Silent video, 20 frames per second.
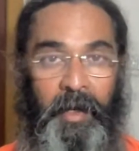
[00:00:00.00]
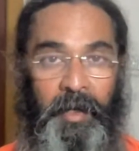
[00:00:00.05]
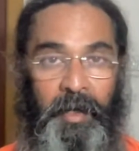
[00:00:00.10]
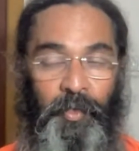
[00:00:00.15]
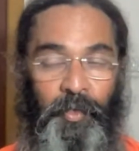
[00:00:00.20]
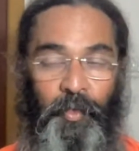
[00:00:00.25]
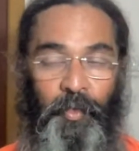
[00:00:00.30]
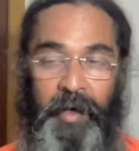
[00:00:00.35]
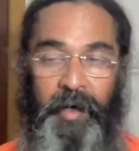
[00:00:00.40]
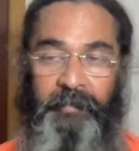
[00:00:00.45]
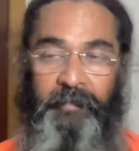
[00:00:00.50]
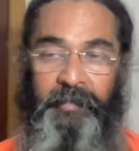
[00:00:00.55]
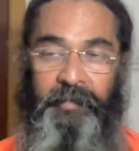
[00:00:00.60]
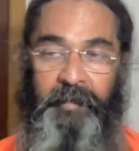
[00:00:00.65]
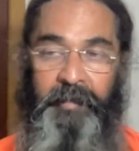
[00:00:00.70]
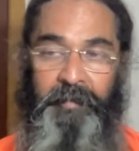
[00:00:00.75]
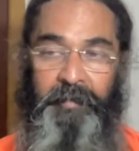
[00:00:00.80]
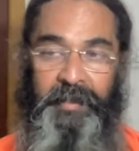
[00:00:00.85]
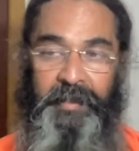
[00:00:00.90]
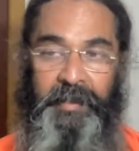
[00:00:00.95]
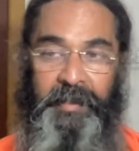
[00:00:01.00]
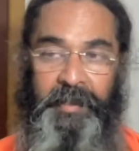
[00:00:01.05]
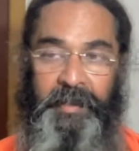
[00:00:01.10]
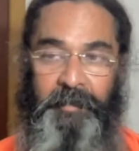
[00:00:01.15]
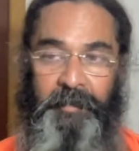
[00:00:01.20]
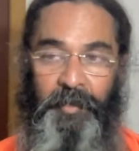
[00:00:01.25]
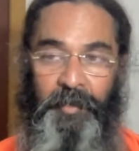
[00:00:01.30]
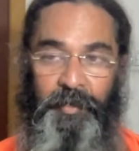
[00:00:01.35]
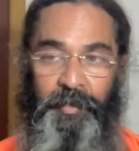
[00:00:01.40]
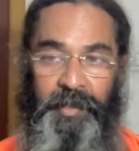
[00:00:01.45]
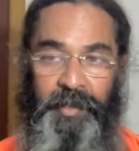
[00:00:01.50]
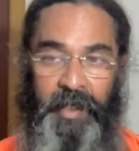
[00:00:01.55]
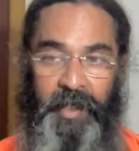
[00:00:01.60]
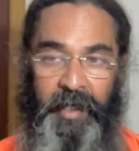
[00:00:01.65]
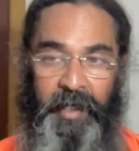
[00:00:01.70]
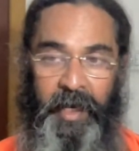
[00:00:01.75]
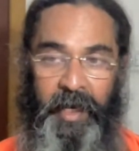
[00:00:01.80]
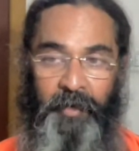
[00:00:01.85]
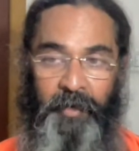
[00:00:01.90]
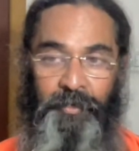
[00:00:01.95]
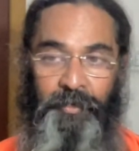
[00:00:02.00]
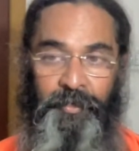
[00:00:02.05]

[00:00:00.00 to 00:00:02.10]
to one of the businessmen who said how